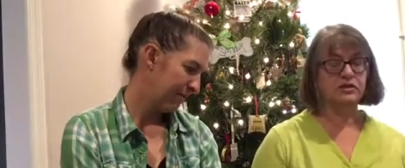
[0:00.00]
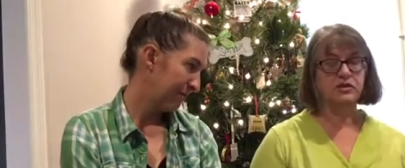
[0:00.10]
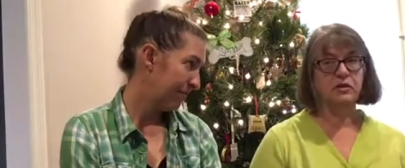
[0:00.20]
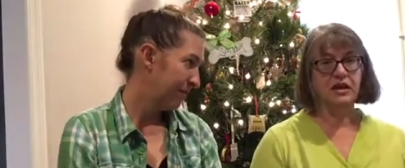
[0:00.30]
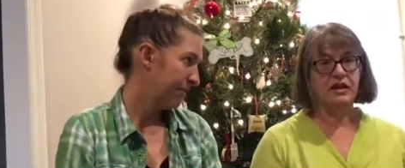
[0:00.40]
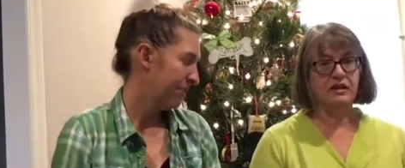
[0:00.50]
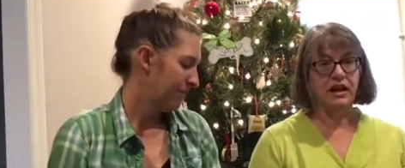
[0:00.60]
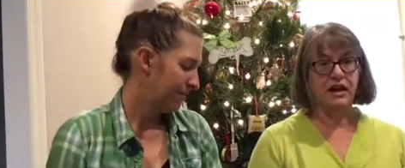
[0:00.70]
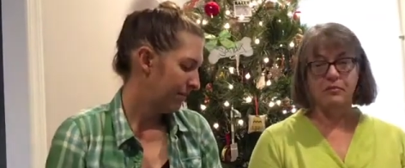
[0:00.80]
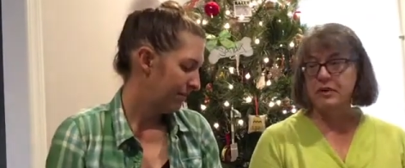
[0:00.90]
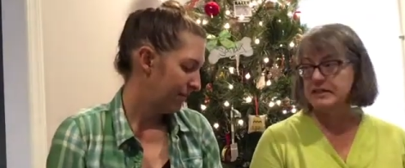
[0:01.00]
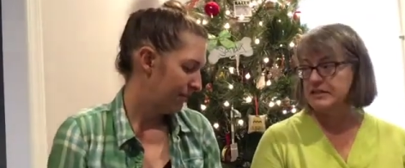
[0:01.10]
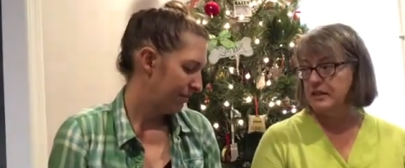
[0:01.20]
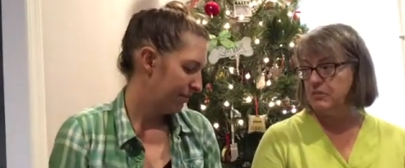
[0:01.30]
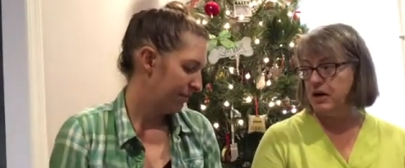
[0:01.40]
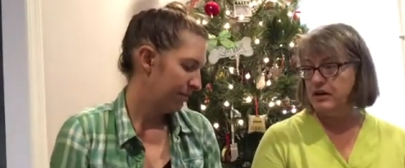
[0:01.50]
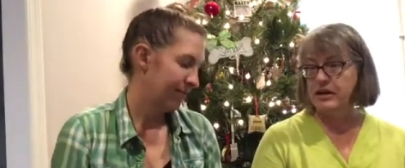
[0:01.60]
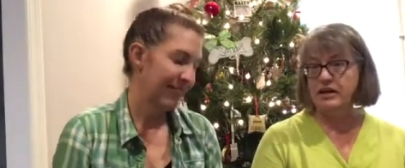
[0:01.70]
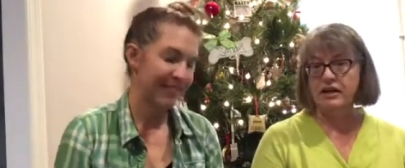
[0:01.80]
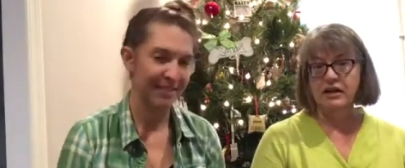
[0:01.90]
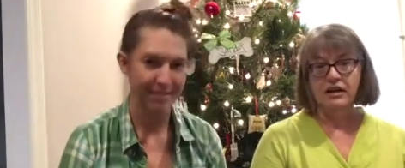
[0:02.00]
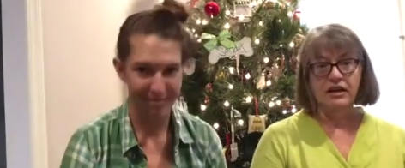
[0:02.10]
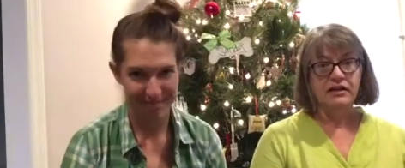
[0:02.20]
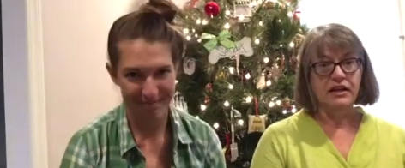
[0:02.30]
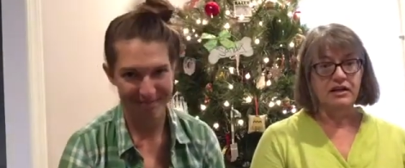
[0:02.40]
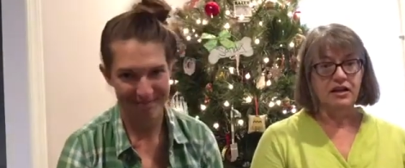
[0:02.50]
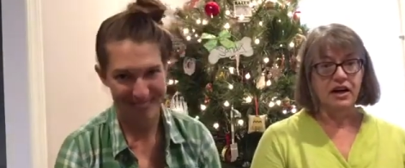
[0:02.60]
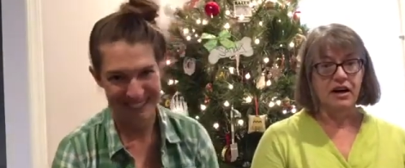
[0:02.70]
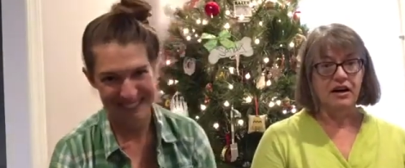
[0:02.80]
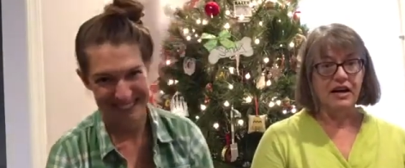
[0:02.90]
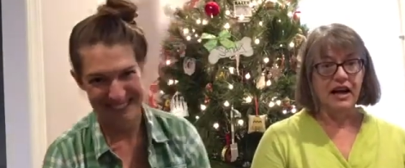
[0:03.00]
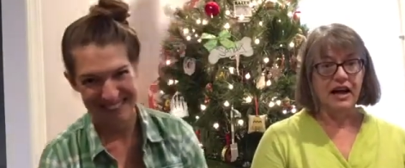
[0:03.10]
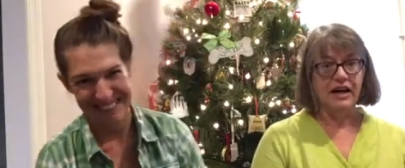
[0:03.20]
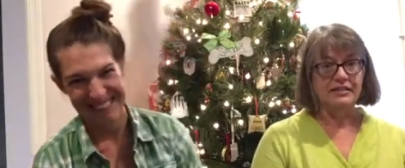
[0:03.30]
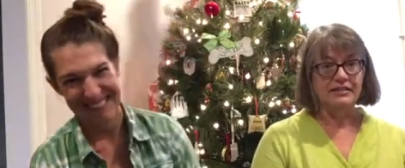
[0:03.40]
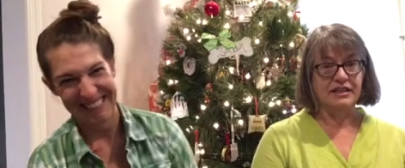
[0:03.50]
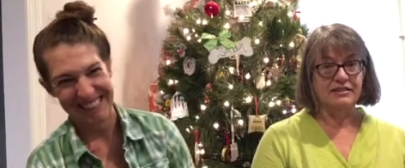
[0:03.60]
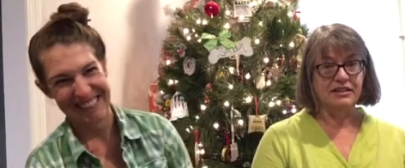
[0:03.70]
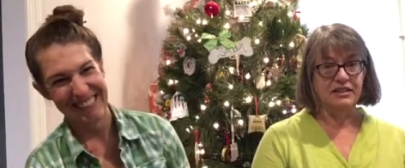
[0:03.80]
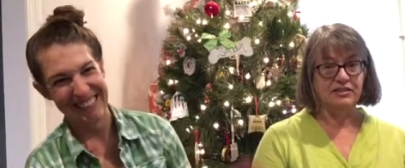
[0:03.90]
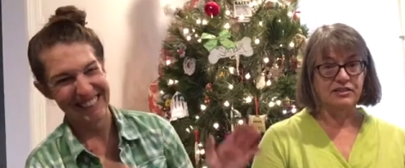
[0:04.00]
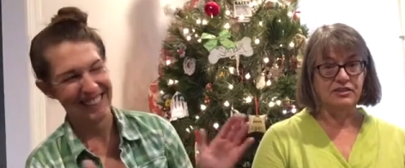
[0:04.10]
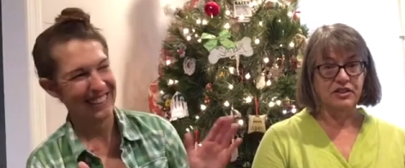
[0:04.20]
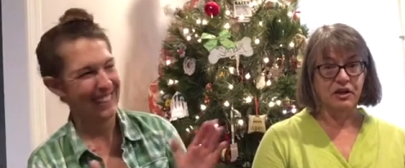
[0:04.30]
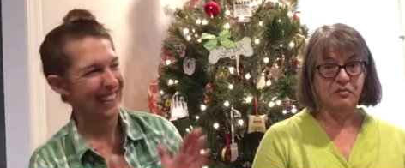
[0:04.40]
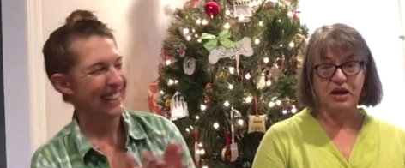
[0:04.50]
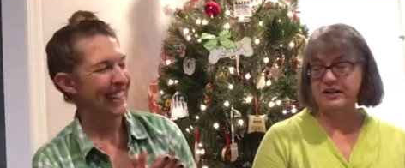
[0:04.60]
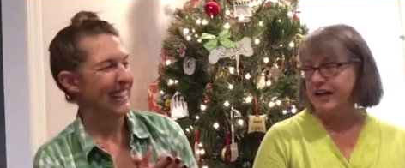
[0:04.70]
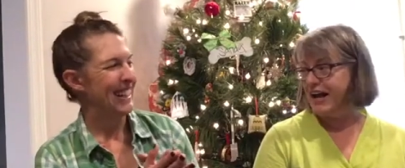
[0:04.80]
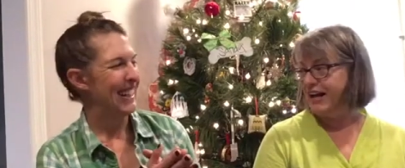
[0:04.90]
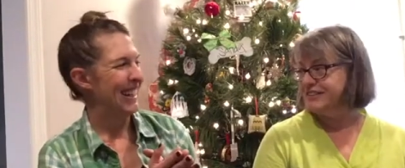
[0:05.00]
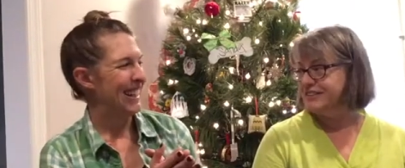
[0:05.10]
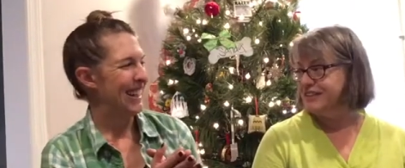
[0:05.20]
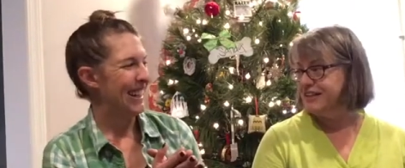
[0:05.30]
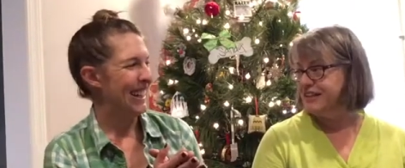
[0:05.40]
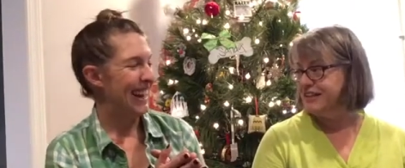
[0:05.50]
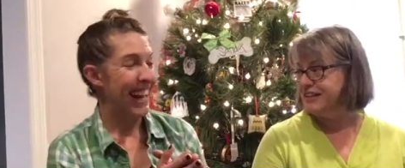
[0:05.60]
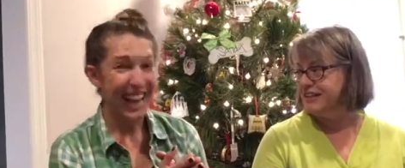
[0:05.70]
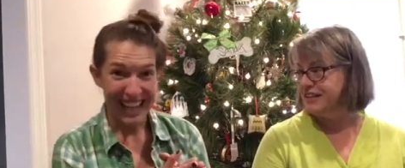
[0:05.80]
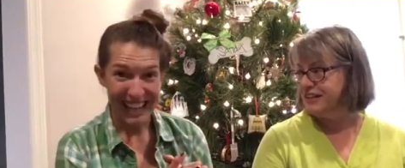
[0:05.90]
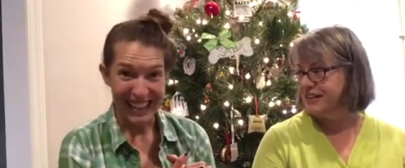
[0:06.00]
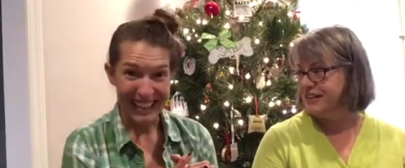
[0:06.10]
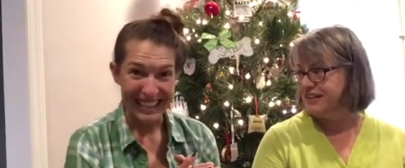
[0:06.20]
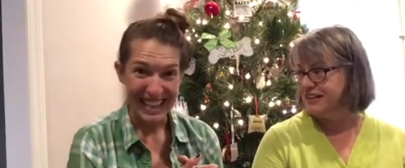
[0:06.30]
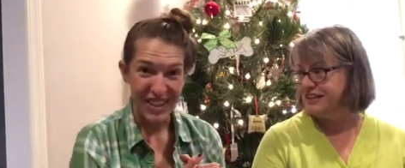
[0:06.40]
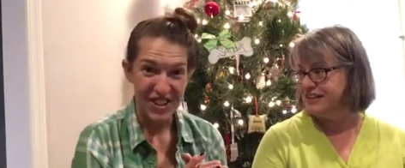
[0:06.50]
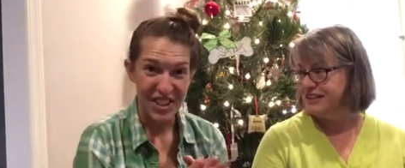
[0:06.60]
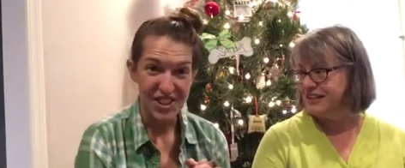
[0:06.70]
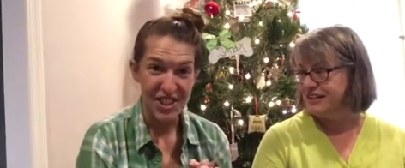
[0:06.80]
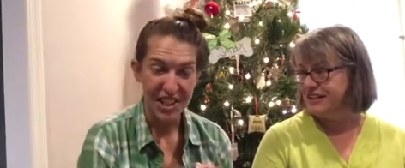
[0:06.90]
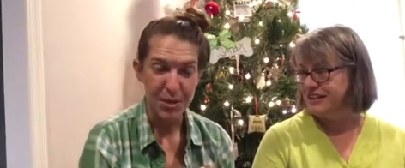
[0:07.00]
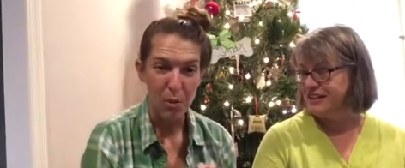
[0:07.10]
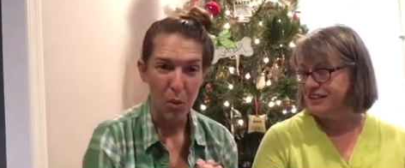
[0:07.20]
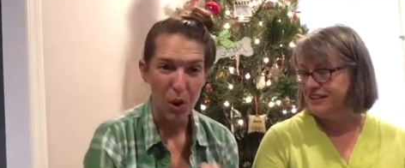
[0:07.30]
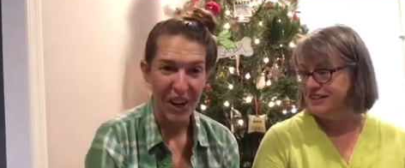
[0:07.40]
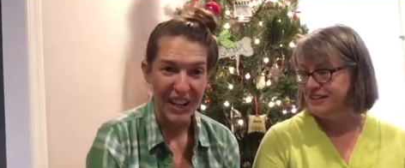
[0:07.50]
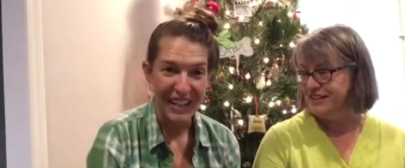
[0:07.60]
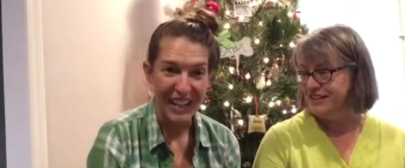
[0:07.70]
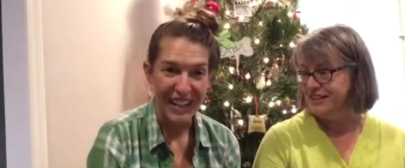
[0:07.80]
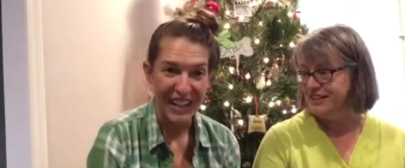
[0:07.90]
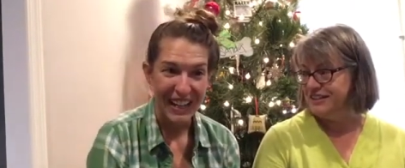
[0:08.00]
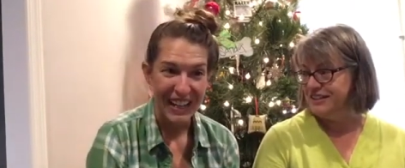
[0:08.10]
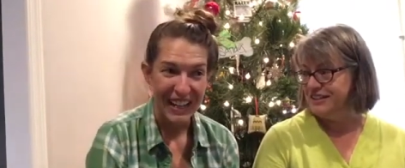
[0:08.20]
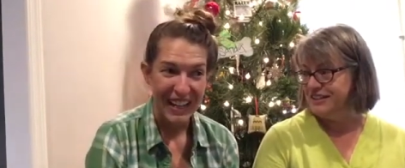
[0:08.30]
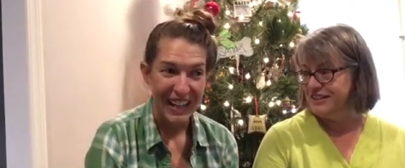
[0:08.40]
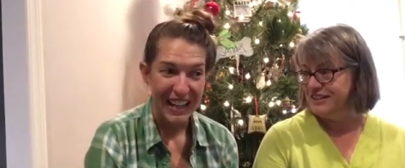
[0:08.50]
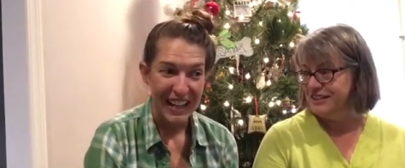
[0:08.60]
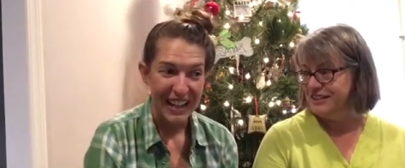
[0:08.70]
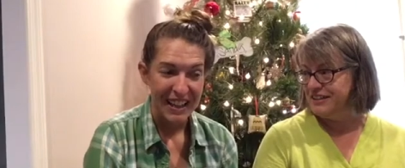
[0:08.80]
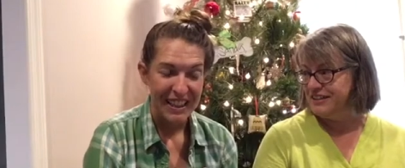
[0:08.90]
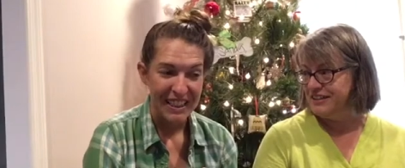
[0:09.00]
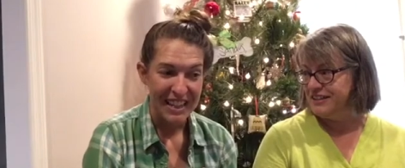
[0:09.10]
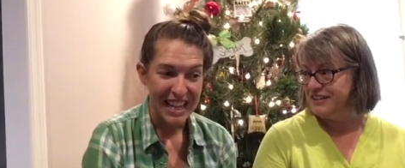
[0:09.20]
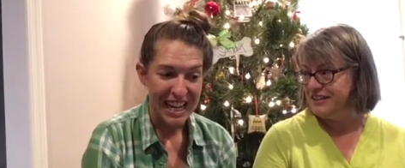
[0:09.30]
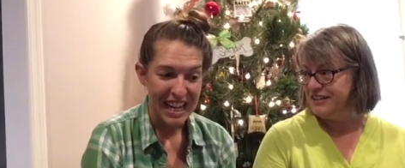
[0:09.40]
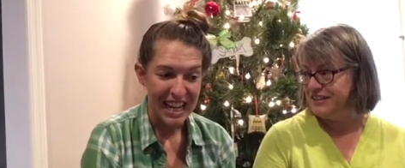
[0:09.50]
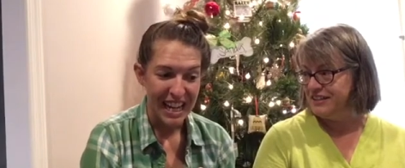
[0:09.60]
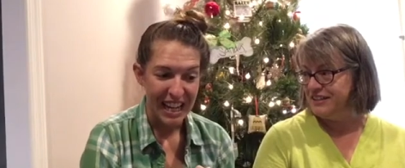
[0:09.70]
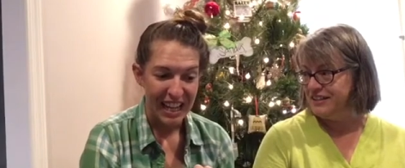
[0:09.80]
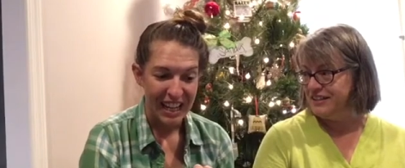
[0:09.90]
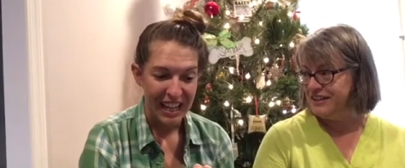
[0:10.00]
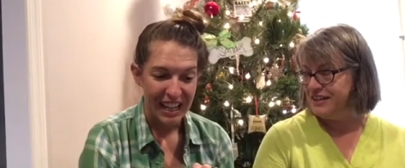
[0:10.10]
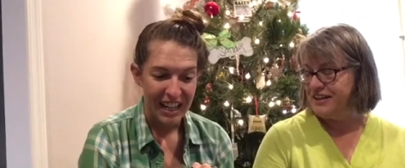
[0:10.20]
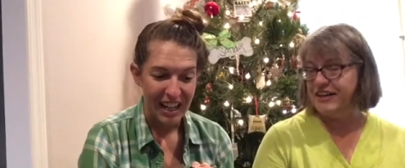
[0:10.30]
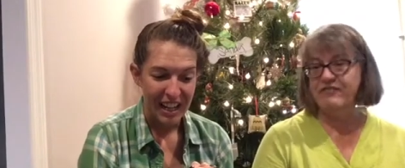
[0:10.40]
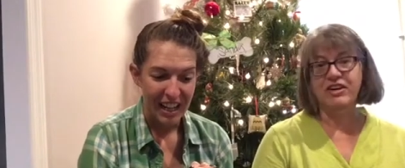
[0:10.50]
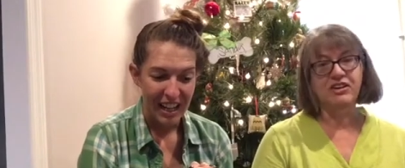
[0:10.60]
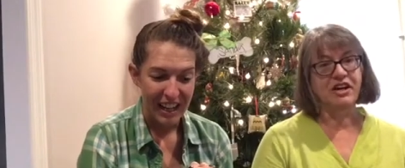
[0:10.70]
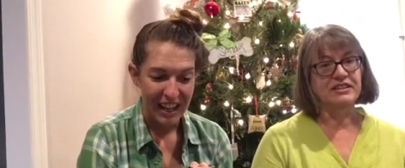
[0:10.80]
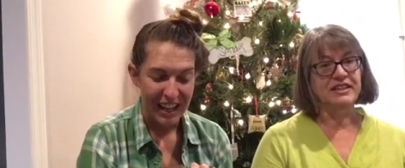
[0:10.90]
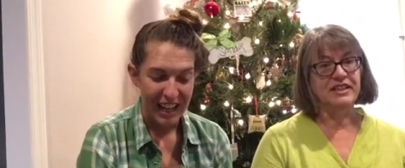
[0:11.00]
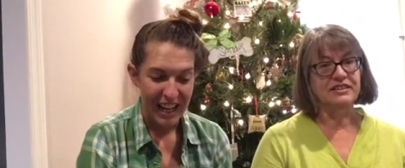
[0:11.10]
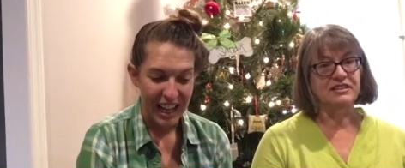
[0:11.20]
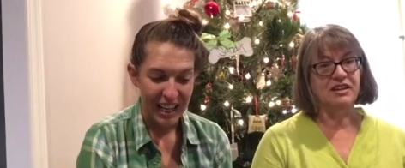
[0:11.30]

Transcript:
Speaker 1: doing the Pigskin Party Knit Along at Cellar Studio podcast.
Speaker 2: And she just won the NFL contest